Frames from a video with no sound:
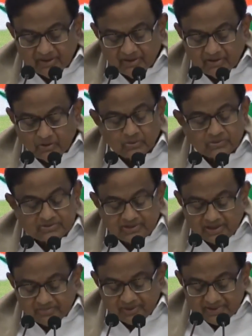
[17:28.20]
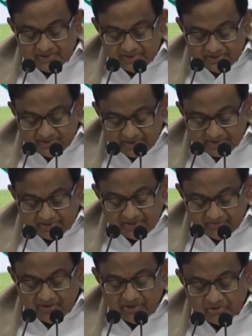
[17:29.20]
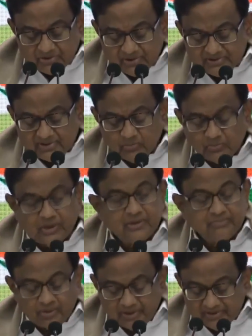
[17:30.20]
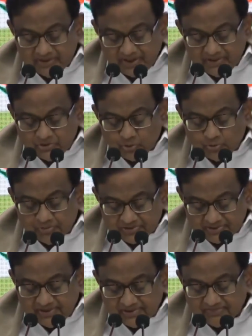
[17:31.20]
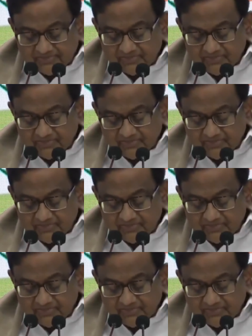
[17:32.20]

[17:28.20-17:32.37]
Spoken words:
wholesale price index inflation is at 1.92%,